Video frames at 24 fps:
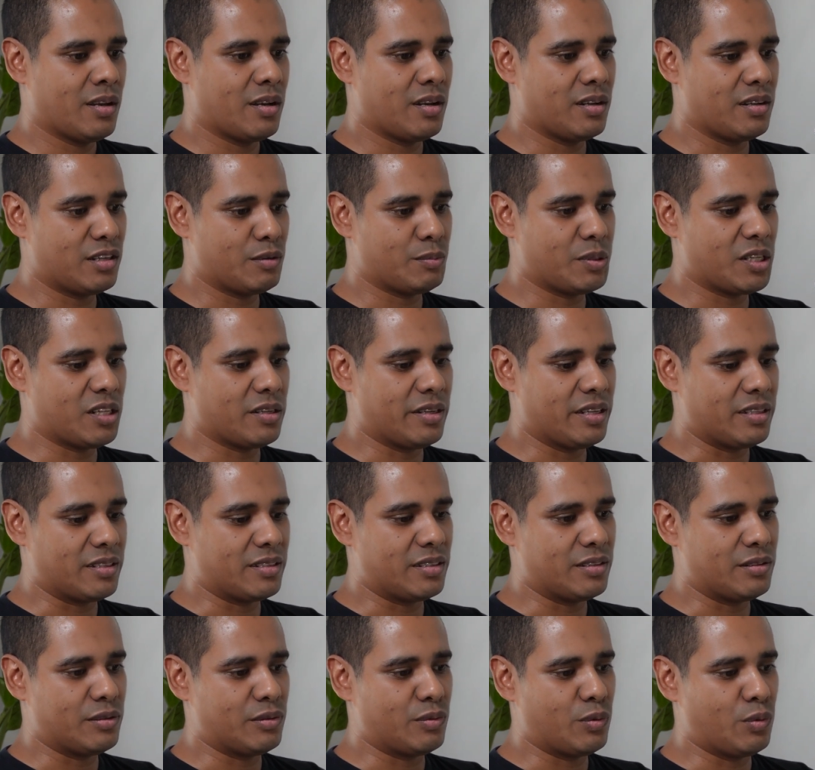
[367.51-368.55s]
a little bit
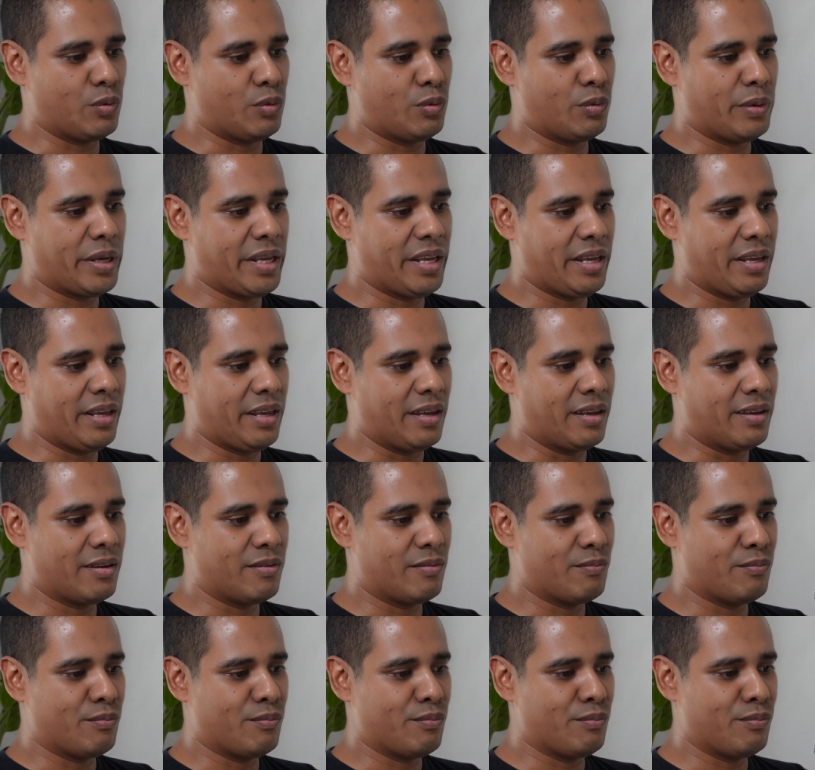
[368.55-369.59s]
later, where
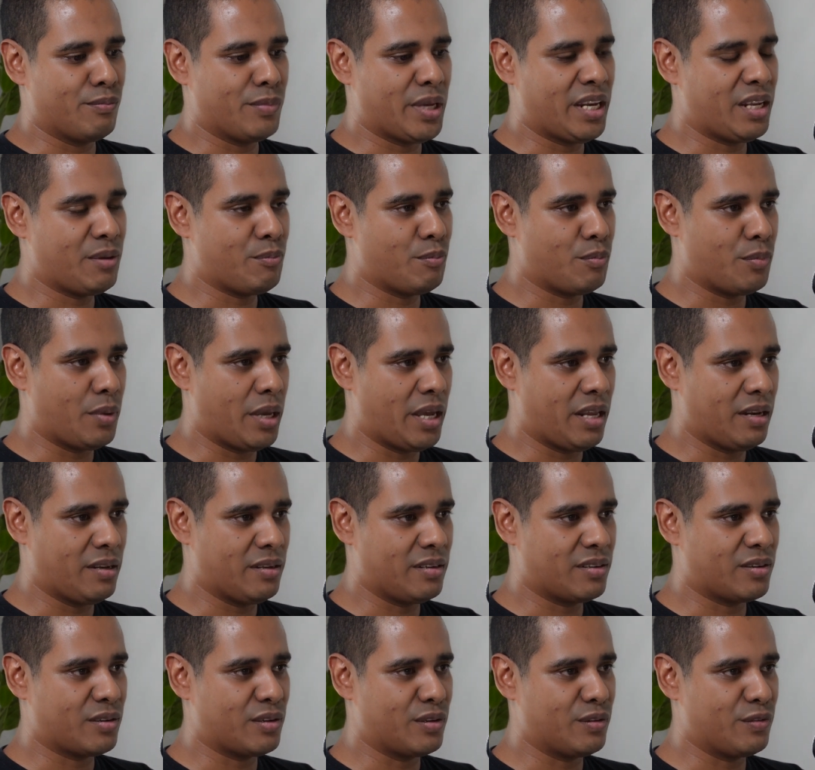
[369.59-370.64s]
many men
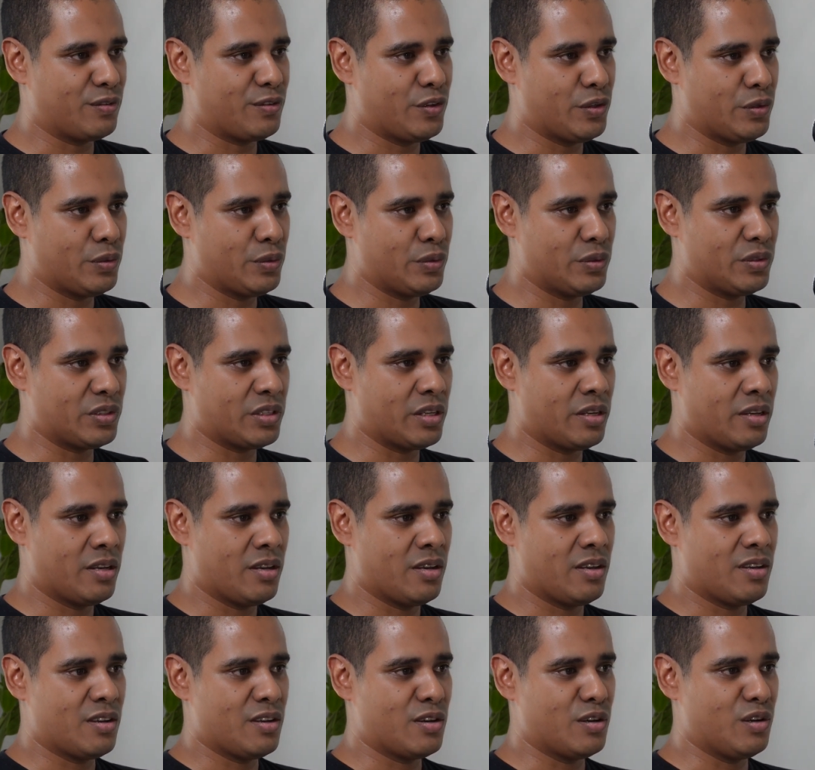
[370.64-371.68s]
confuse
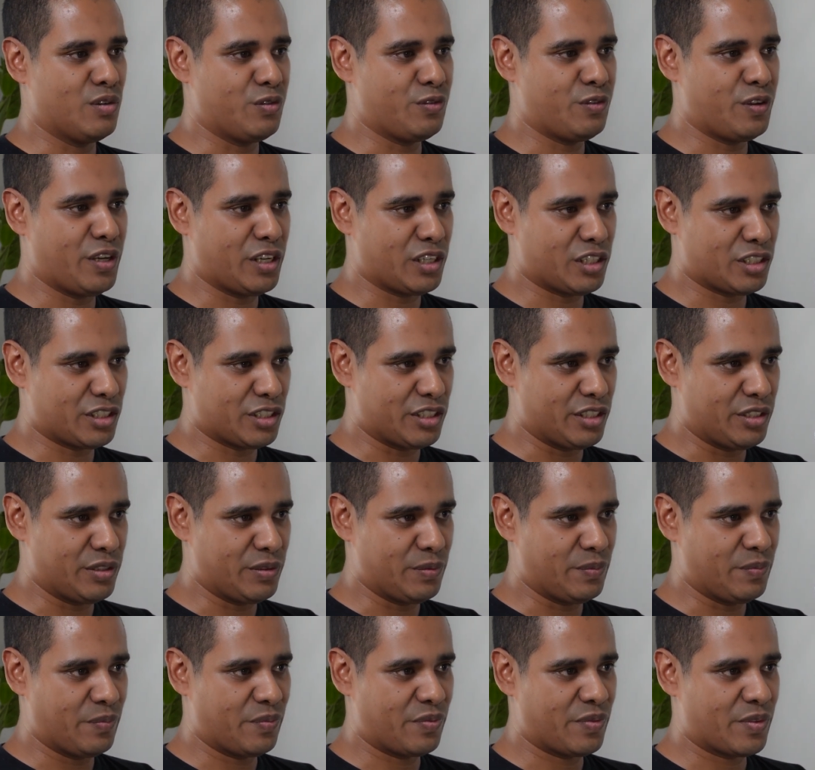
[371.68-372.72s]
affection